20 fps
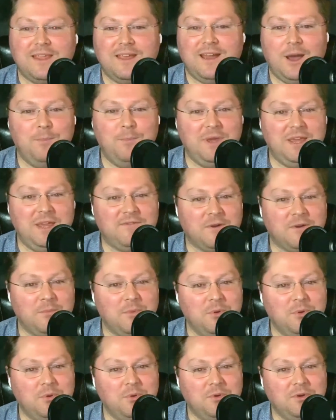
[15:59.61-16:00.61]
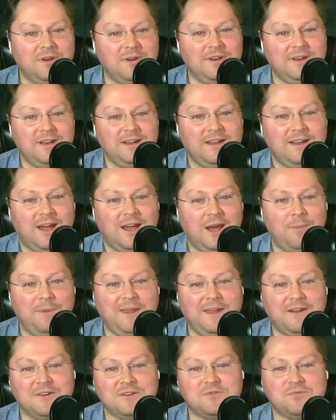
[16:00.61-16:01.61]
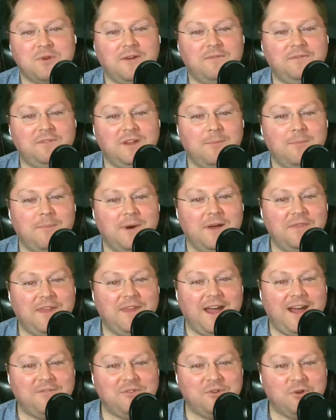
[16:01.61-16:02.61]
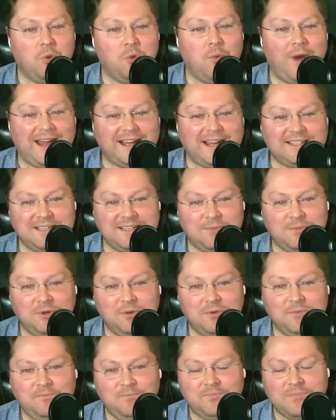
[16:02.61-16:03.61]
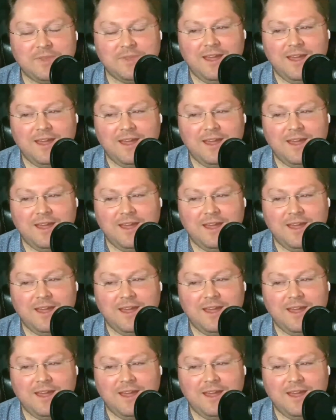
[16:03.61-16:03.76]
a beaver moon appears roughly a month after a waxing moon.